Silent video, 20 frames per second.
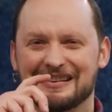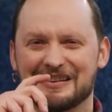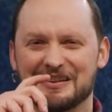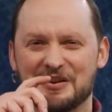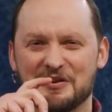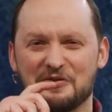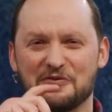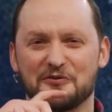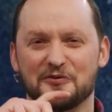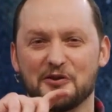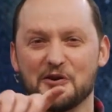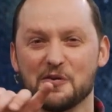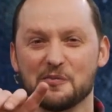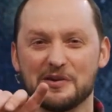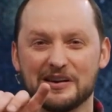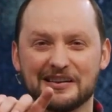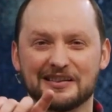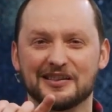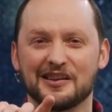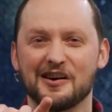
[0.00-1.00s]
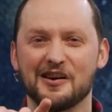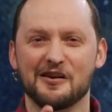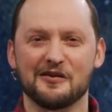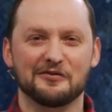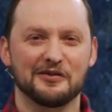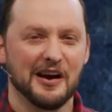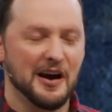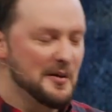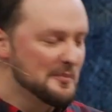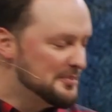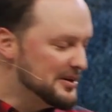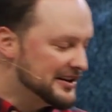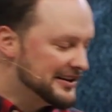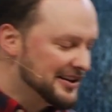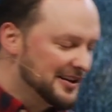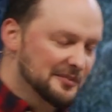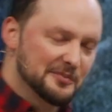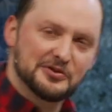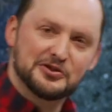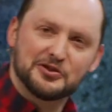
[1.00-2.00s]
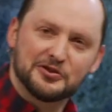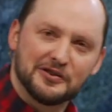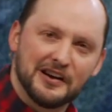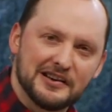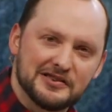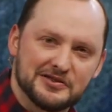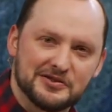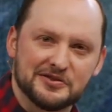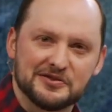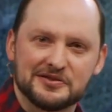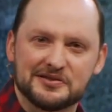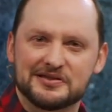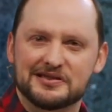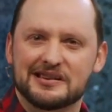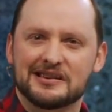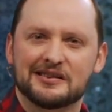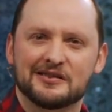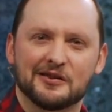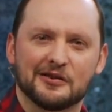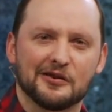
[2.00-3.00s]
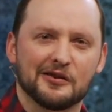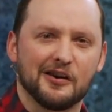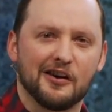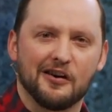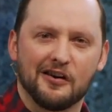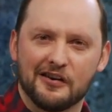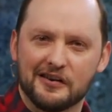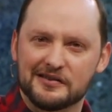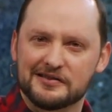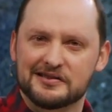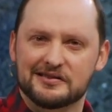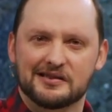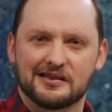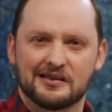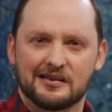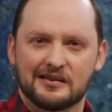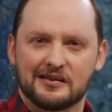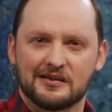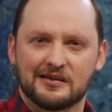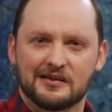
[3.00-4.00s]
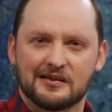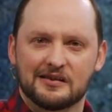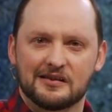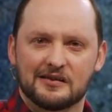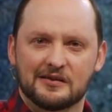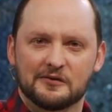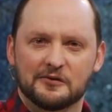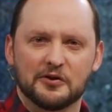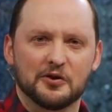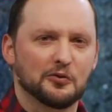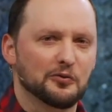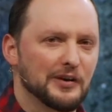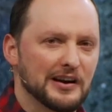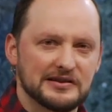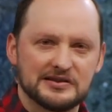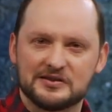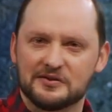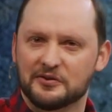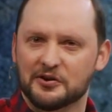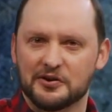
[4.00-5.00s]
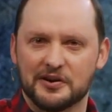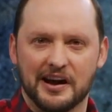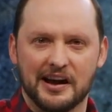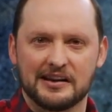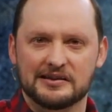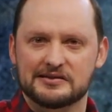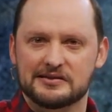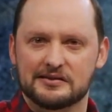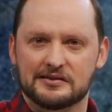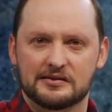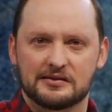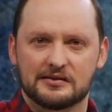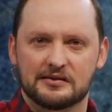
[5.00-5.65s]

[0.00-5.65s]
in affirming love, become treasures in her heart for the rest of her days.